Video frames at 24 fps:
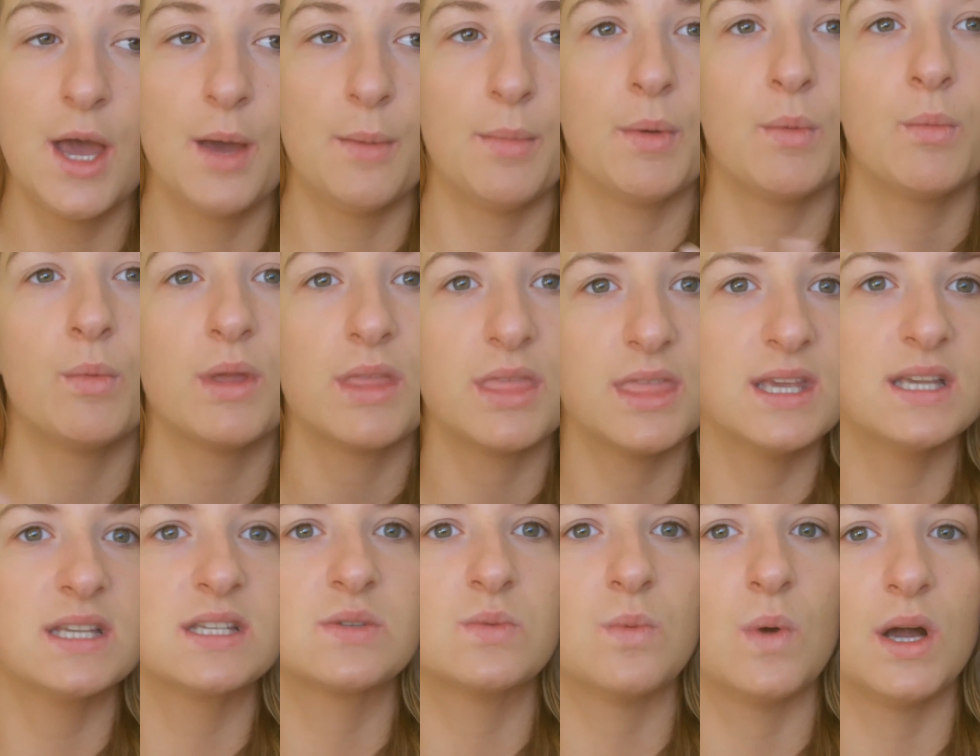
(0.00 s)
But with
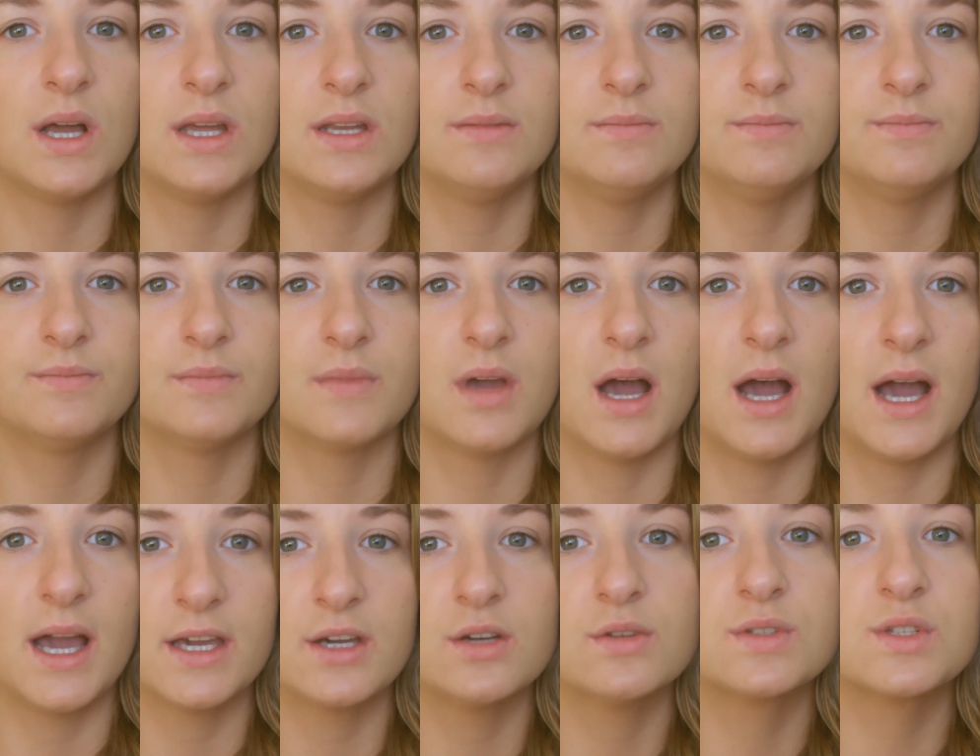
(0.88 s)
this one,
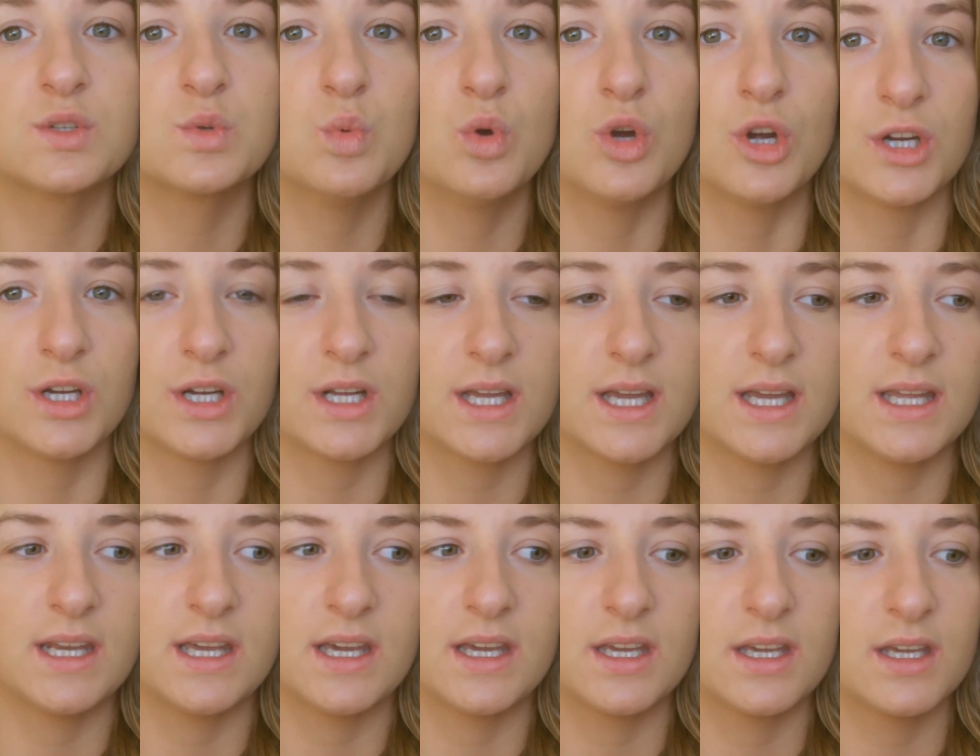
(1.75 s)
I go to work
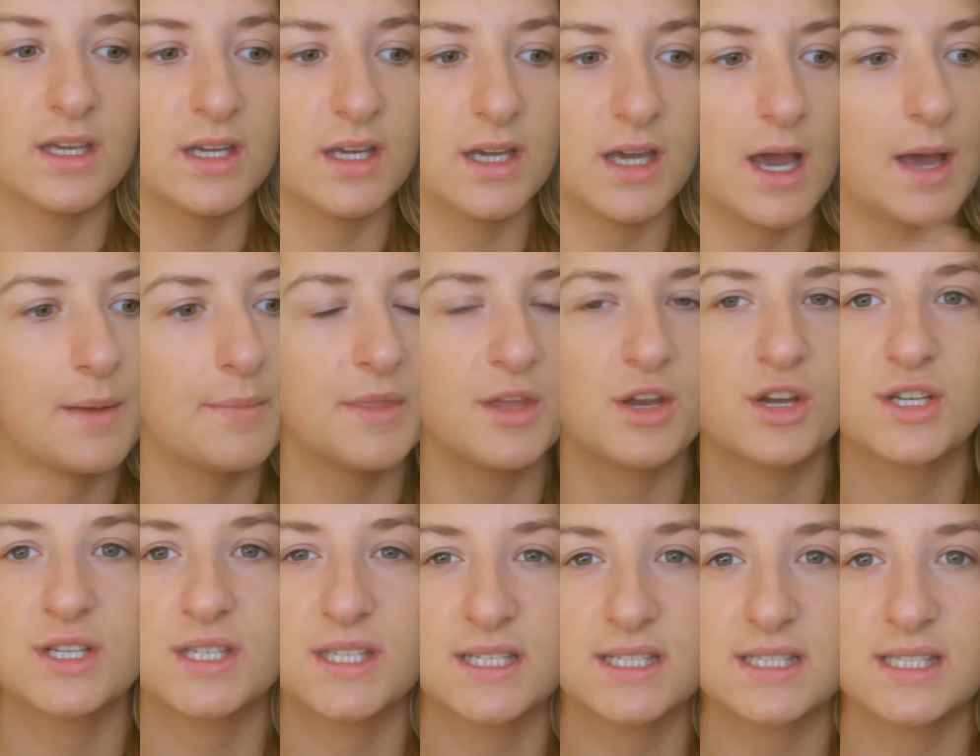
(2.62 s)
and I'm there
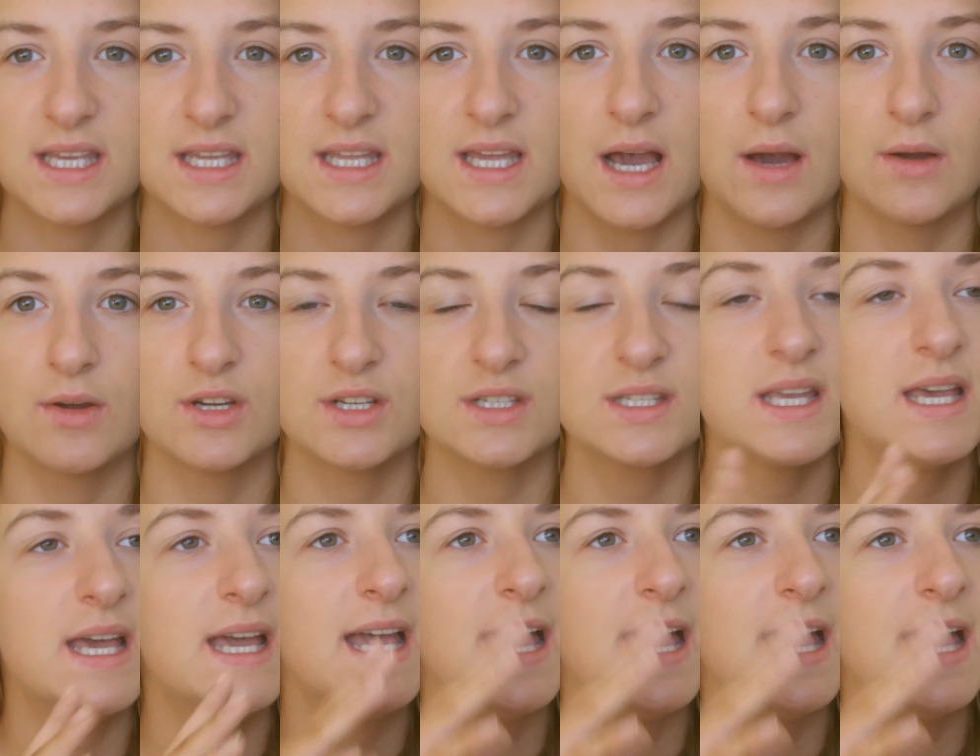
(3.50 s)
6-8 hours,